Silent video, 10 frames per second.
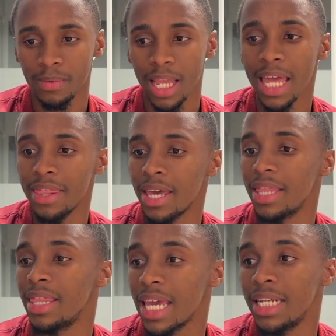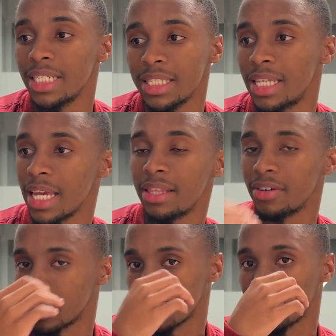then they just take the
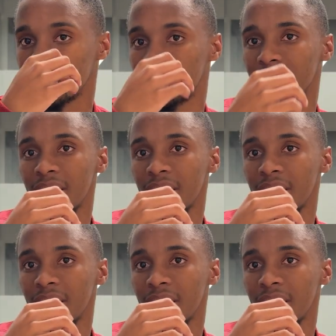results